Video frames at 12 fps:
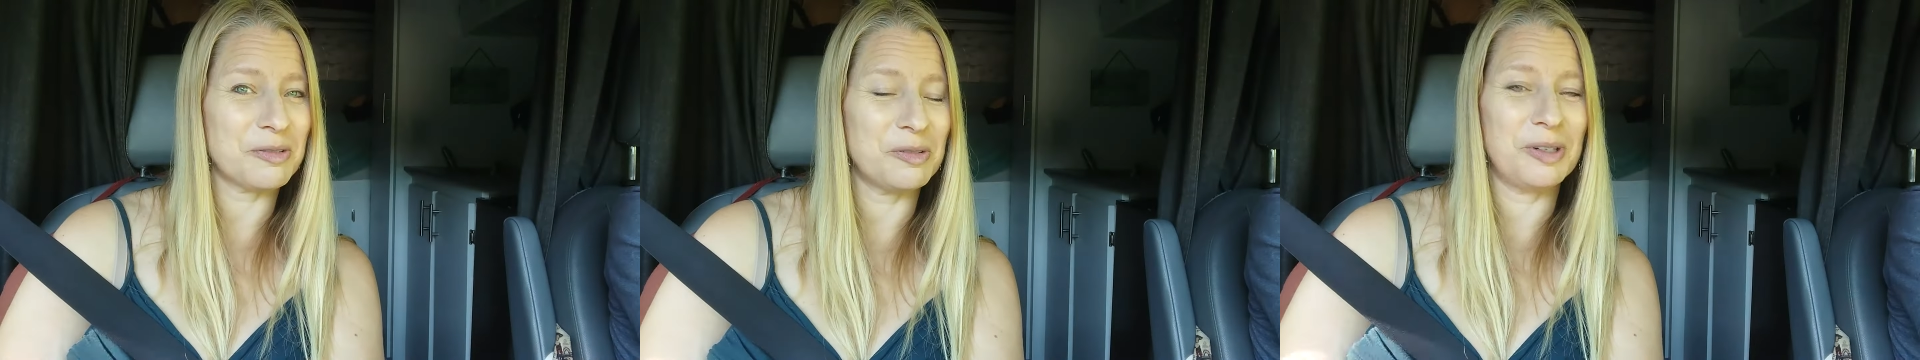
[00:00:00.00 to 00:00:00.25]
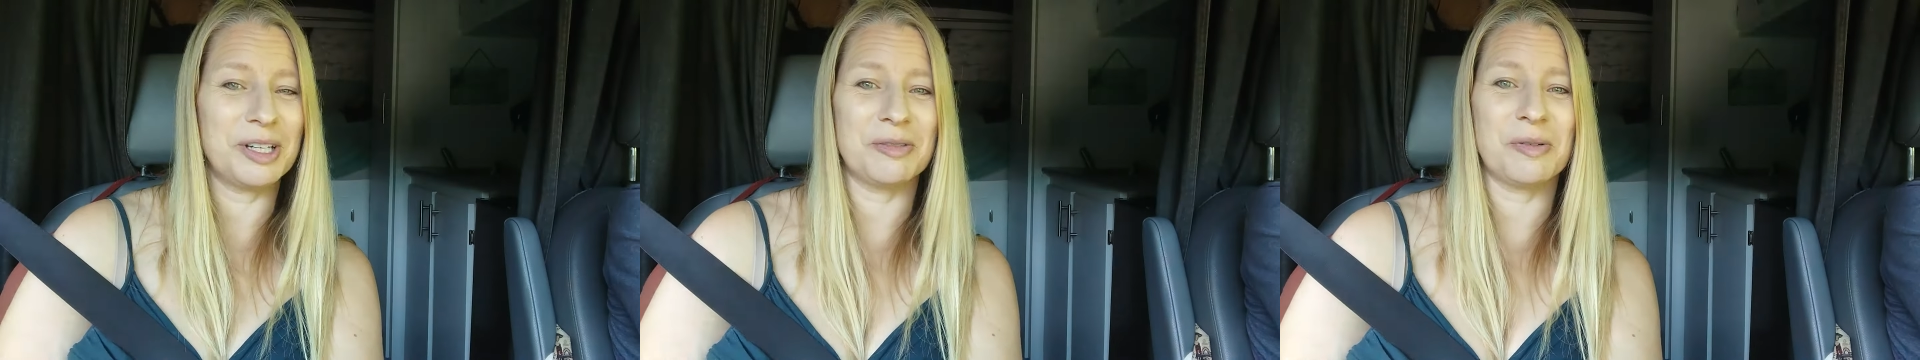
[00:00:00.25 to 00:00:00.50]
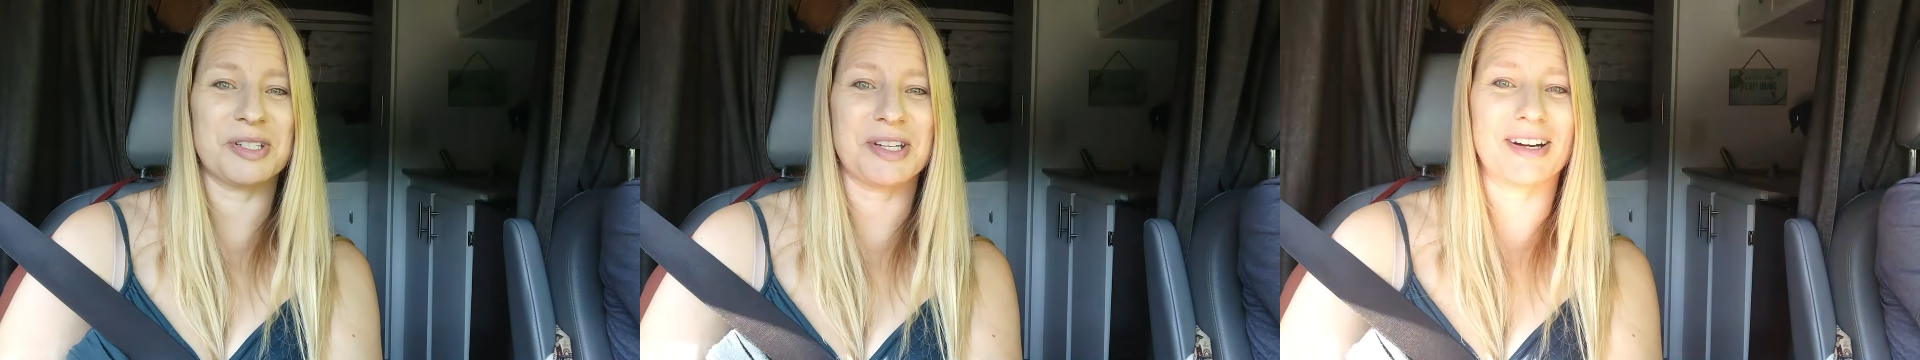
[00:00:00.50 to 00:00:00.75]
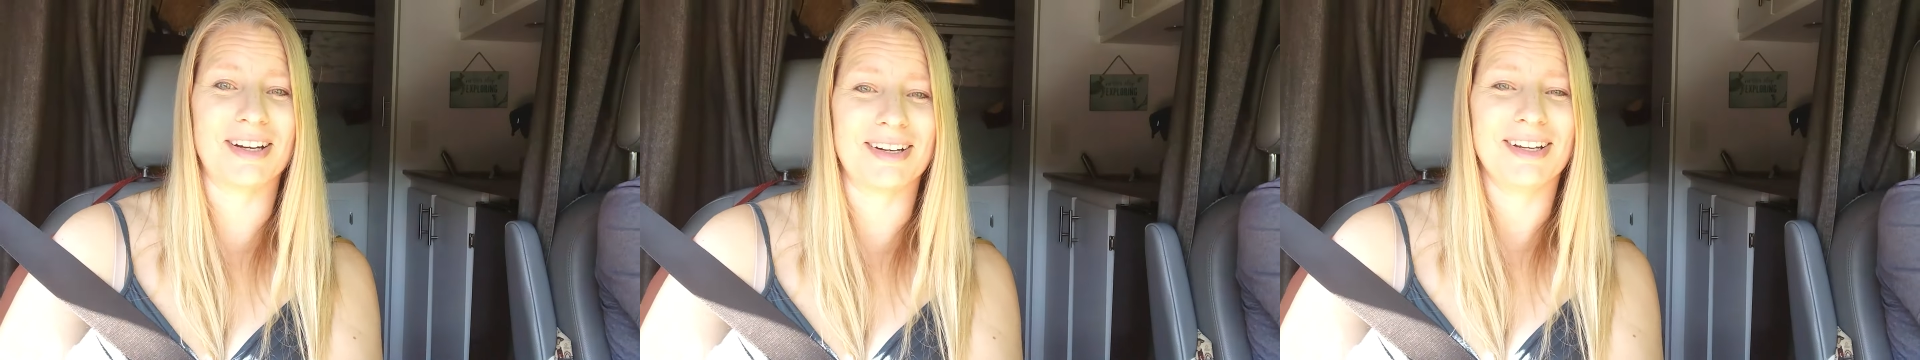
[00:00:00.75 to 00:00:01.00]
One was
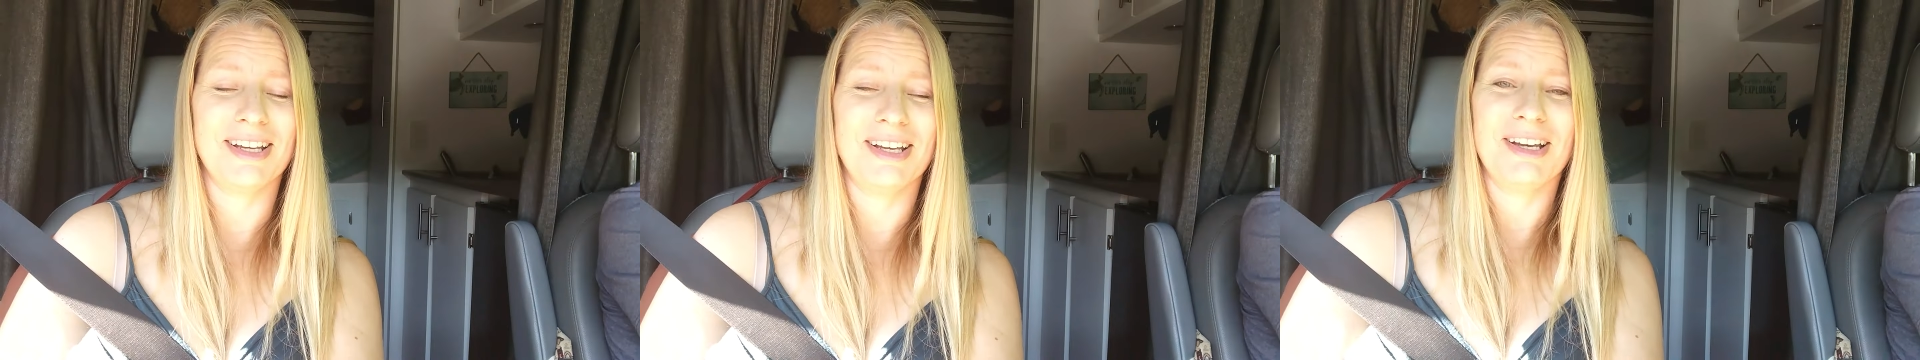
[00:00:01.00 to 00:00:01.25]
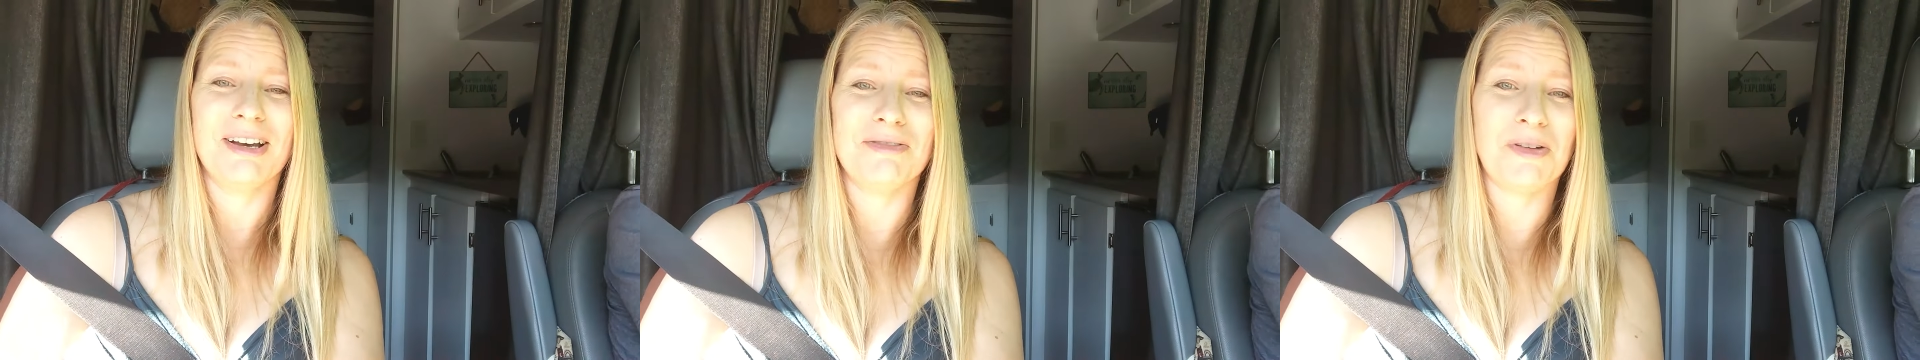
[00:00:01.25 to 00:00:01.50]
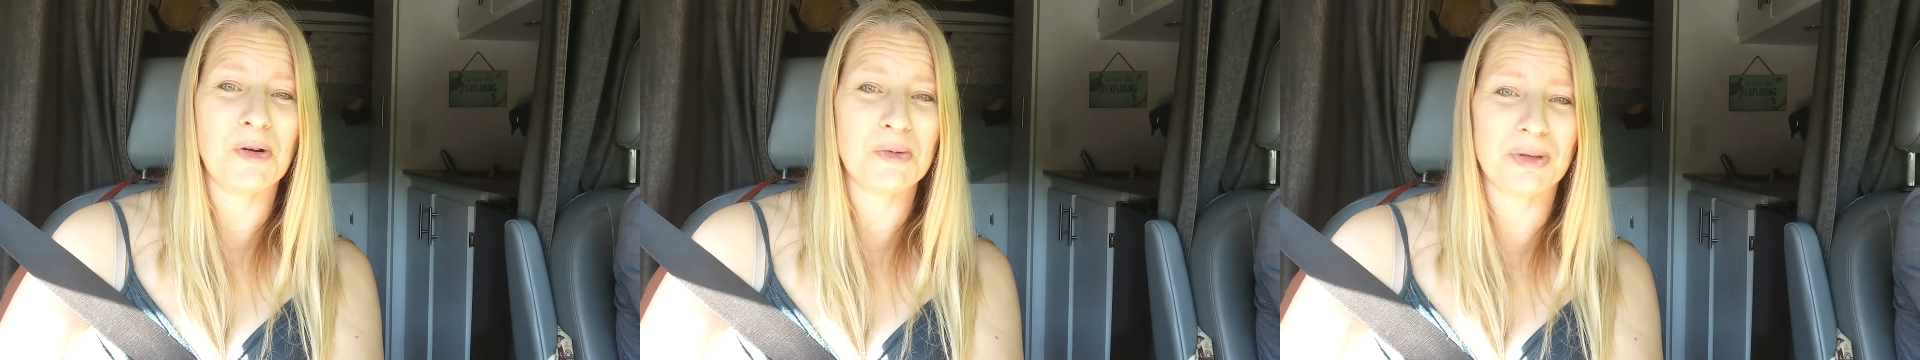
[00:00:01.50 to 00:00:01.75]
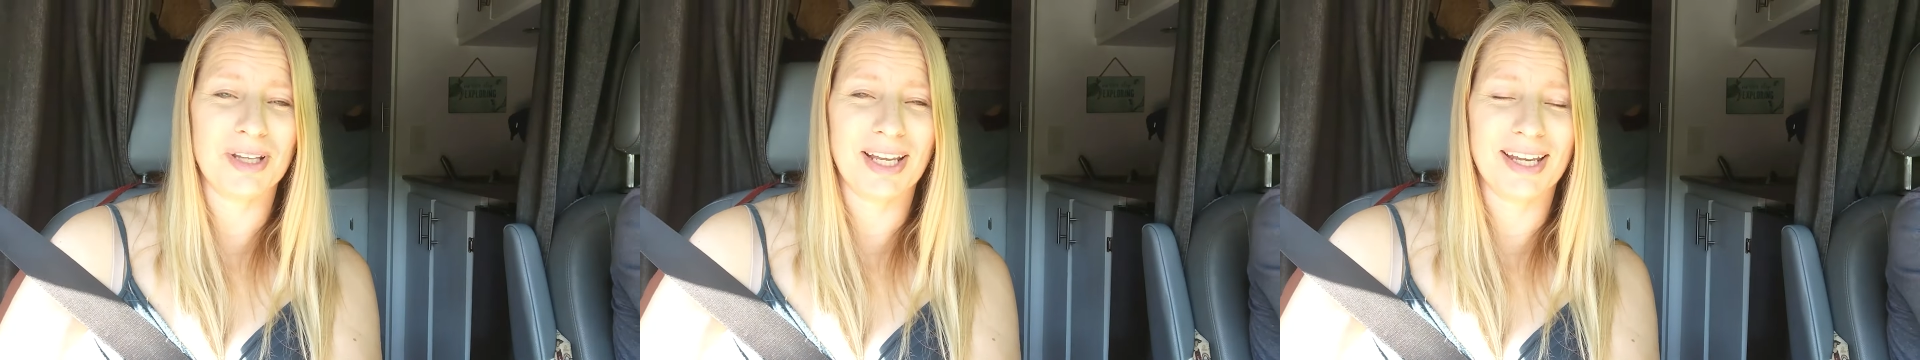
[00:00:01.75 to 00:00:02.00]
our phone
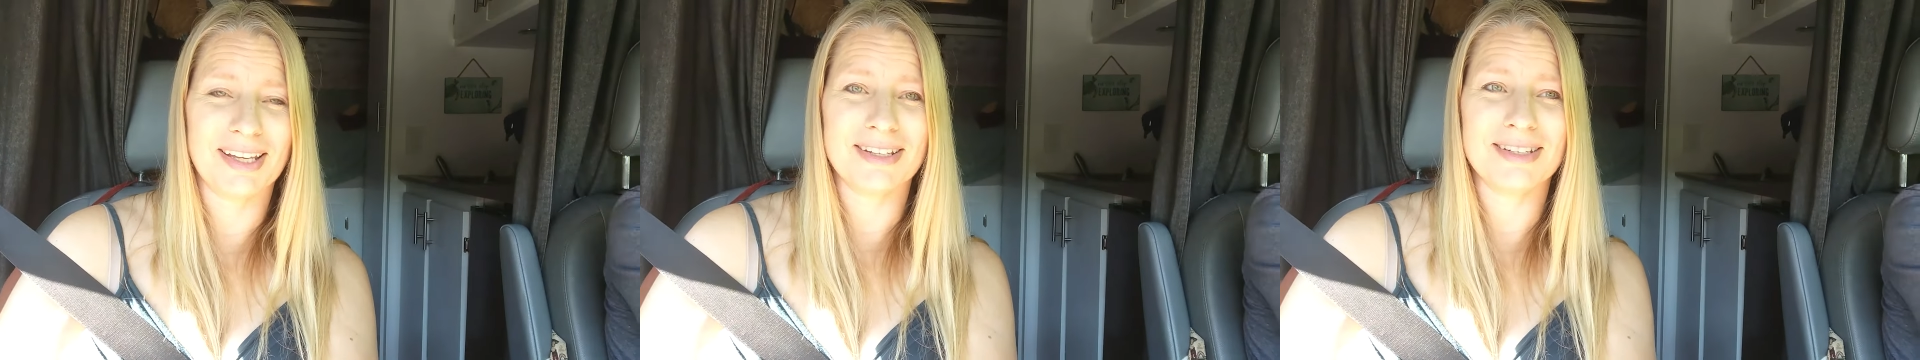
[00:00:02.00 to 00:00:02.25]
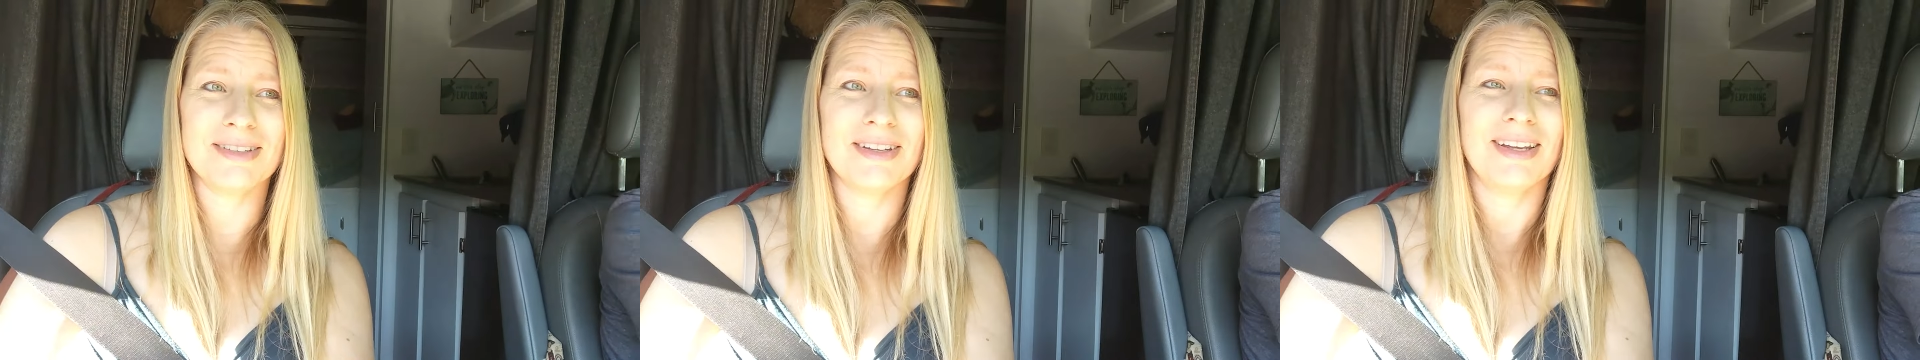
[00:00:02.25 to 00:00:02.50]
plan.